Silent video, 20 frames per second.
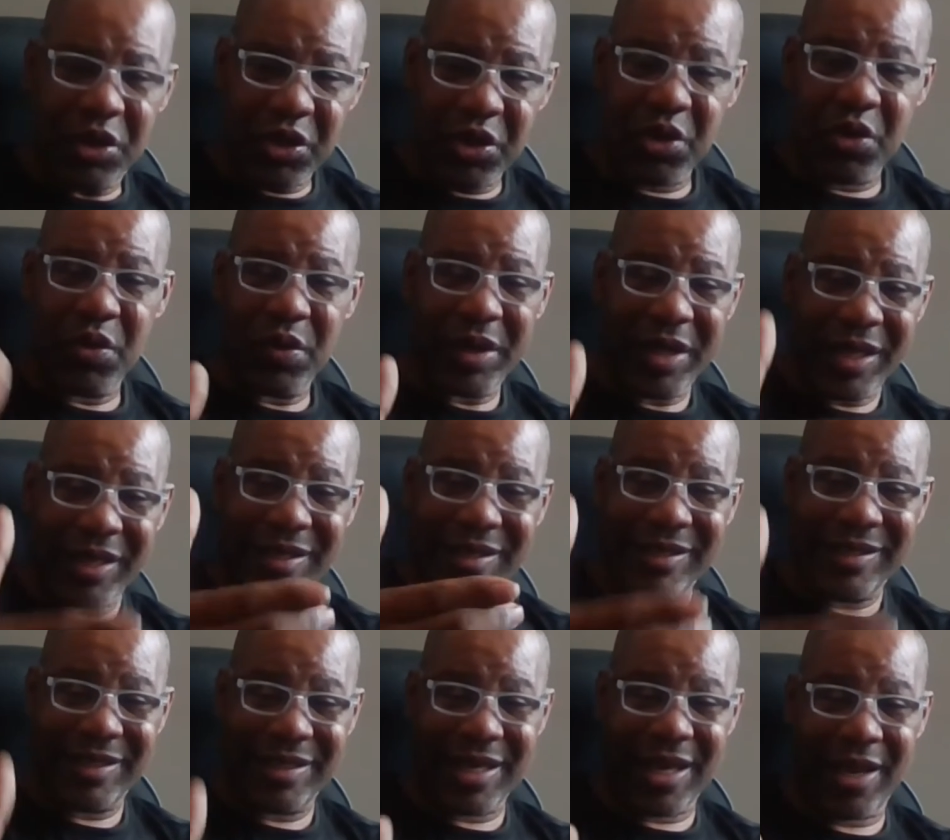you're going to get
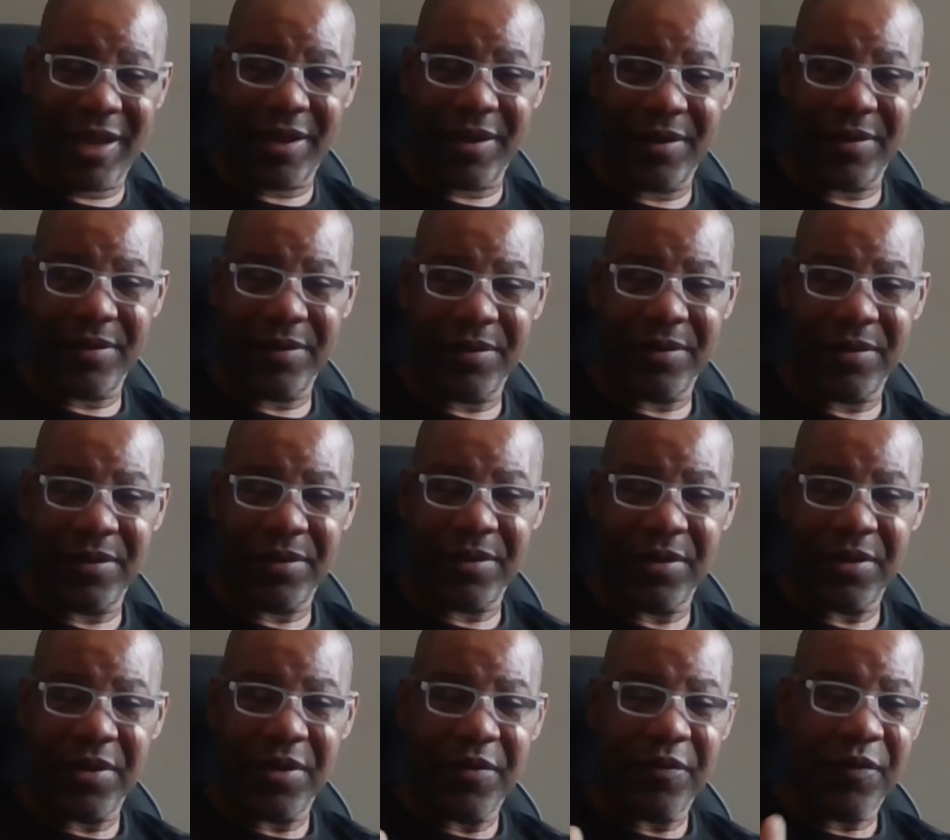sick
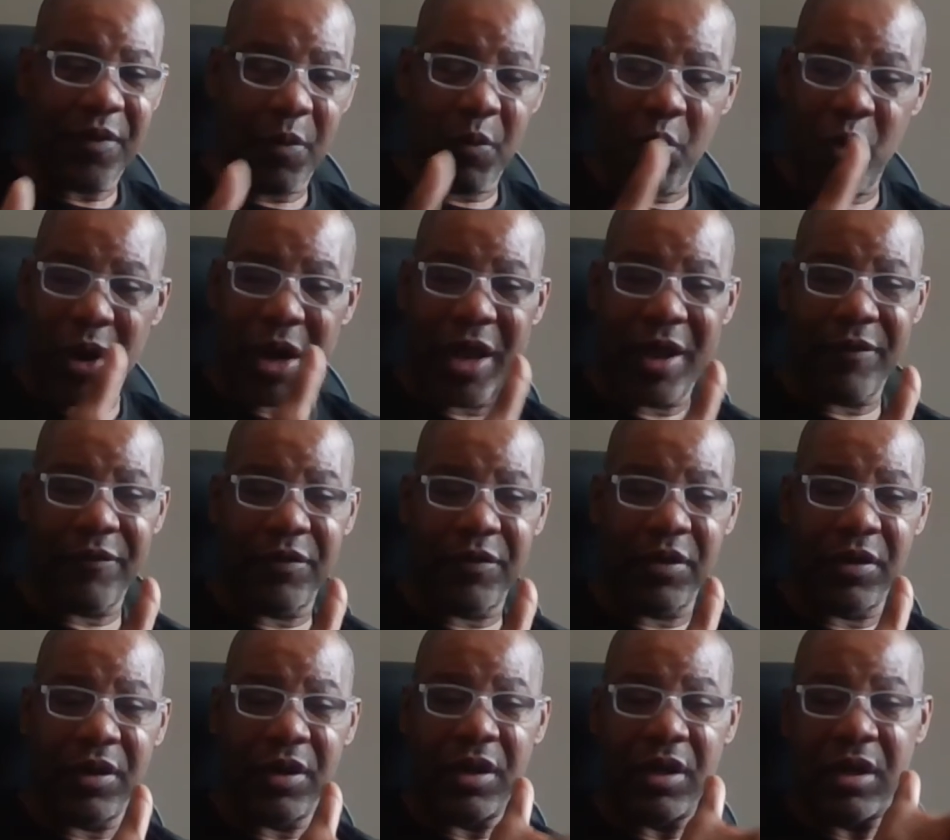from
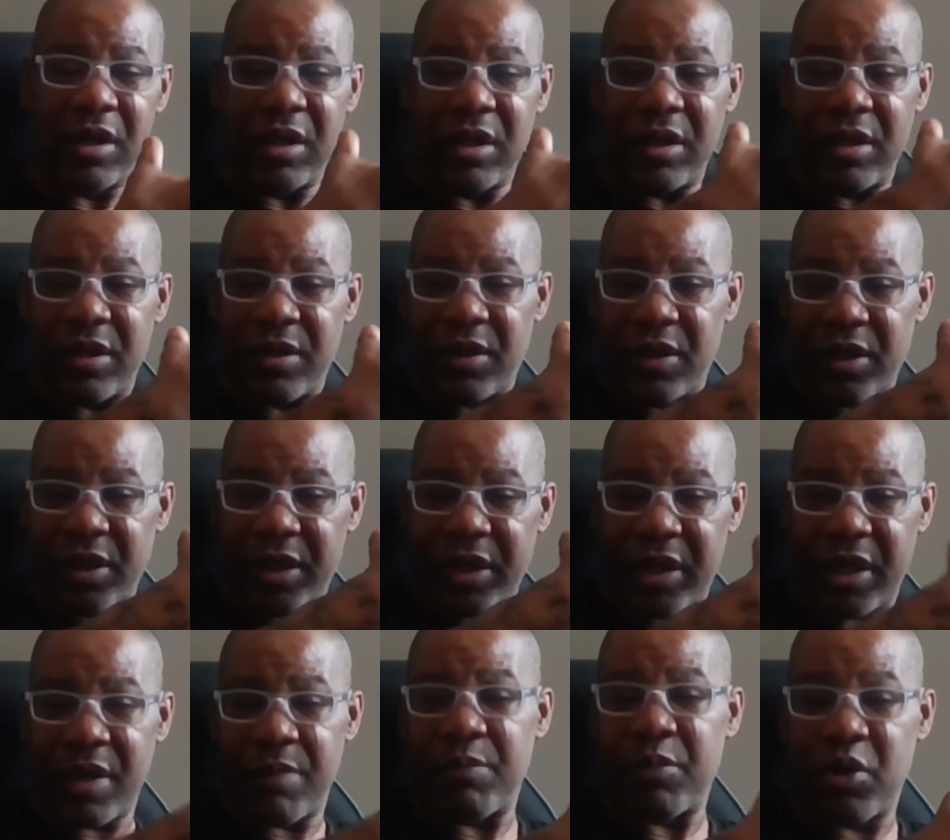whatever
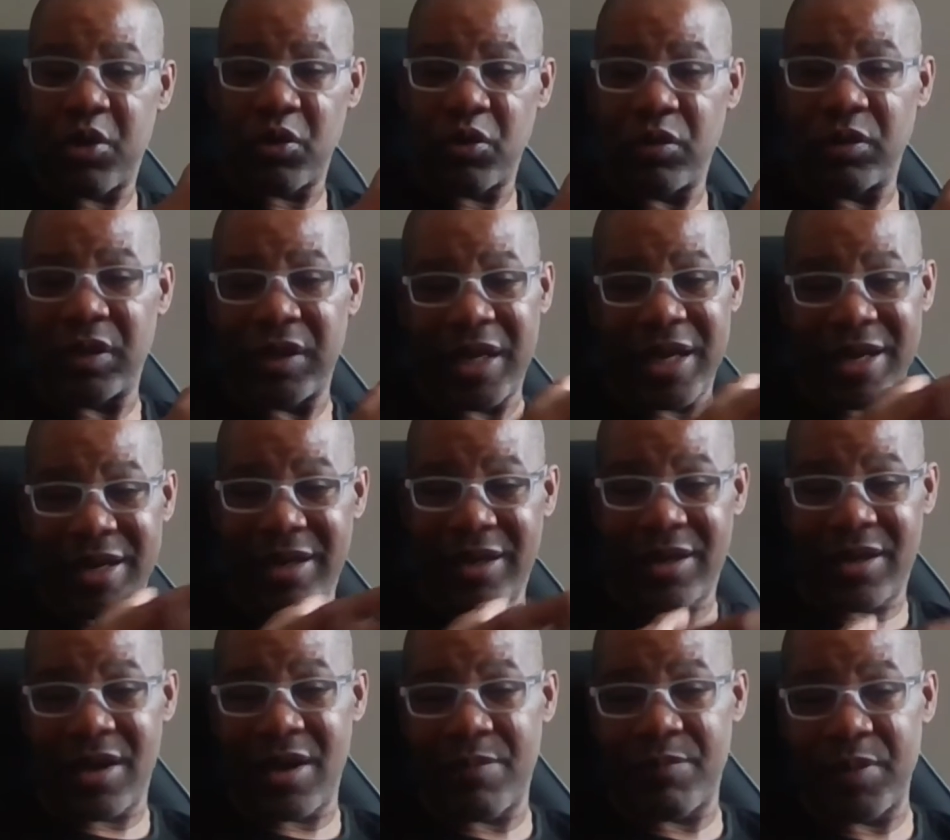chemicals in the
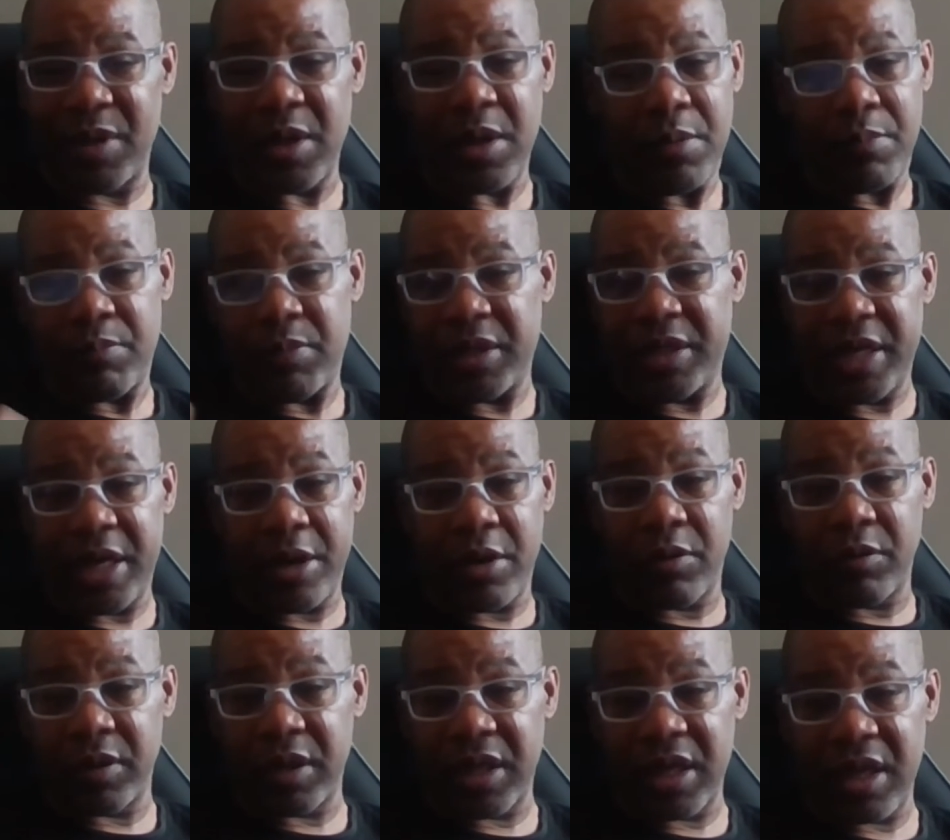company, but they
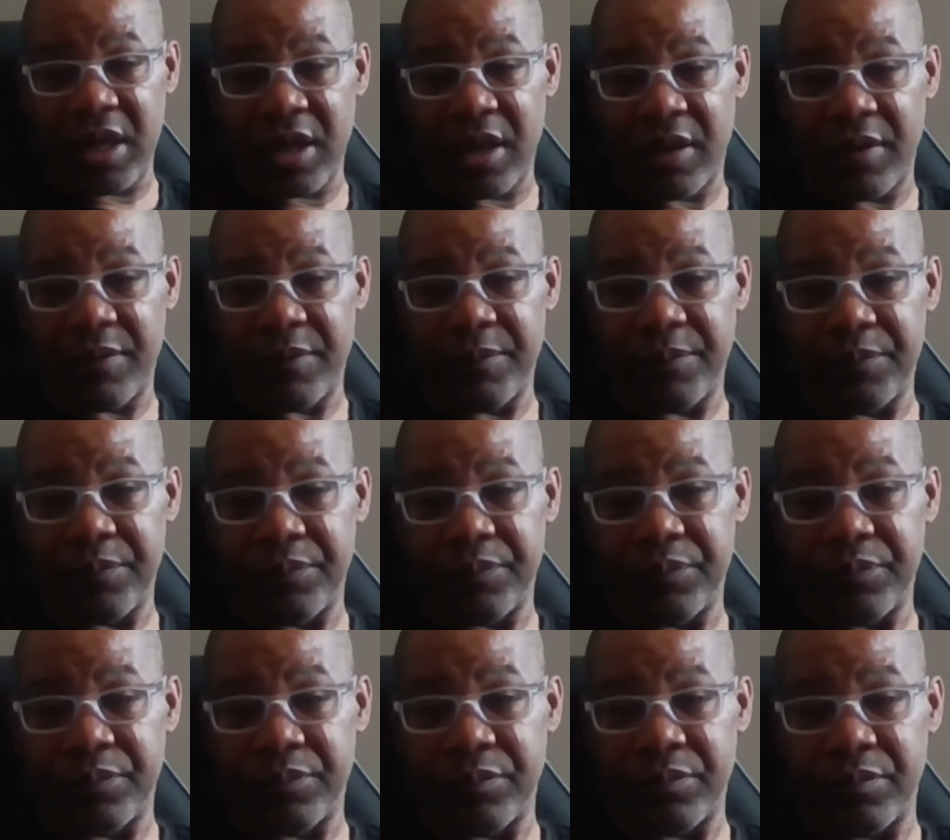don't care.
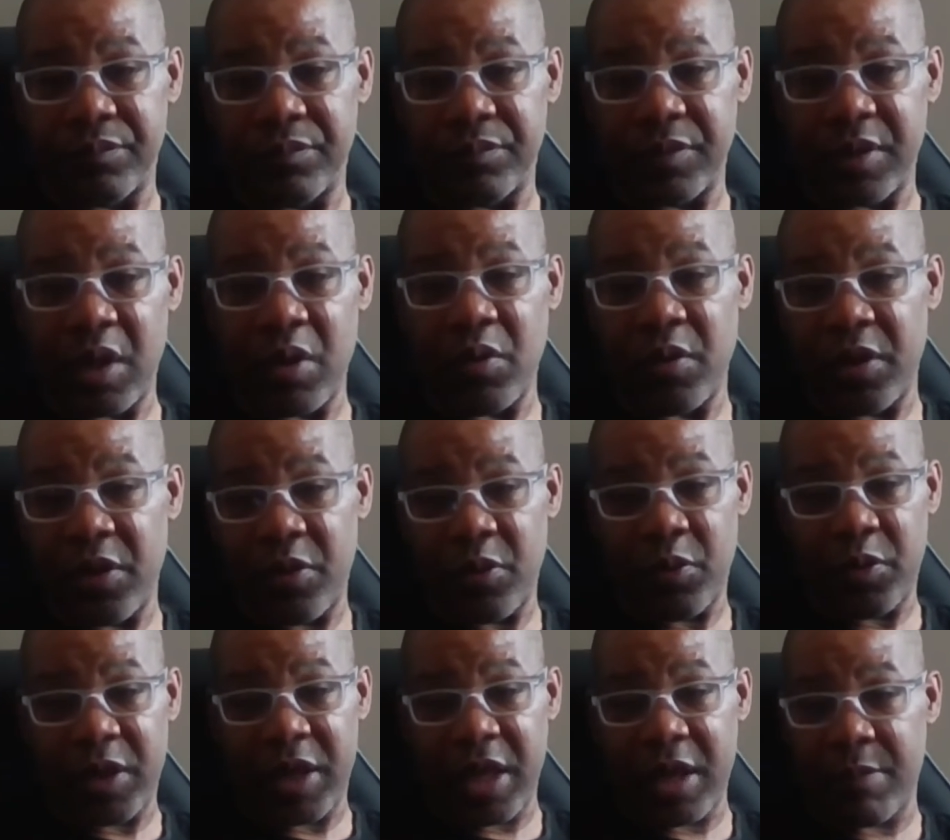They only
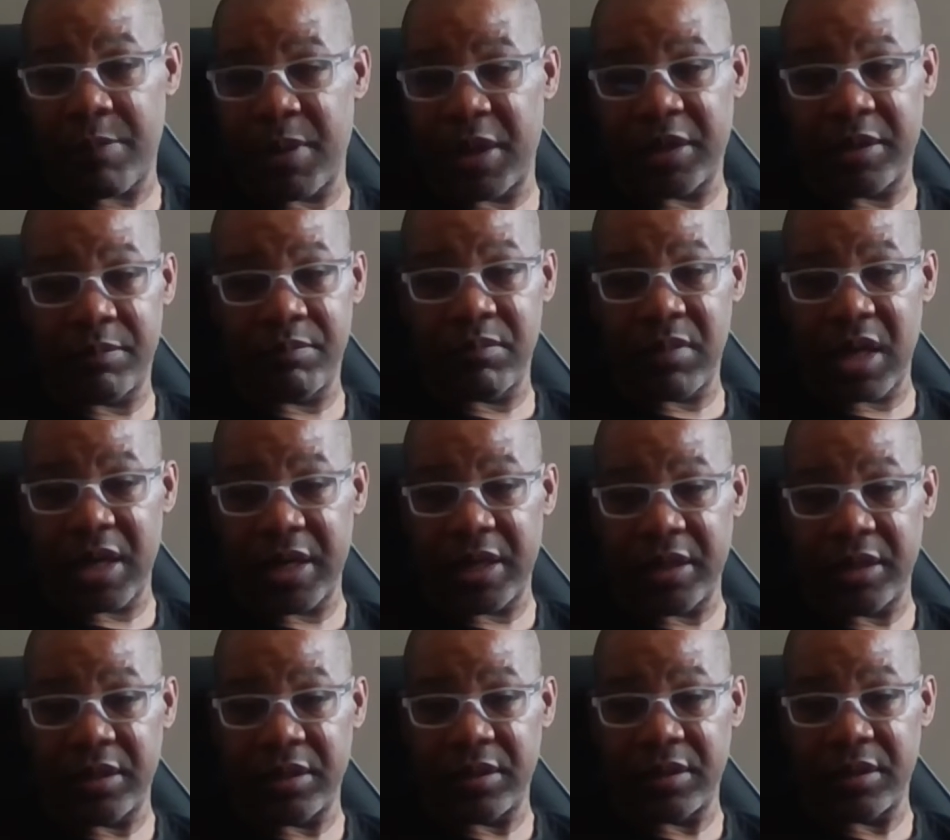care about the money.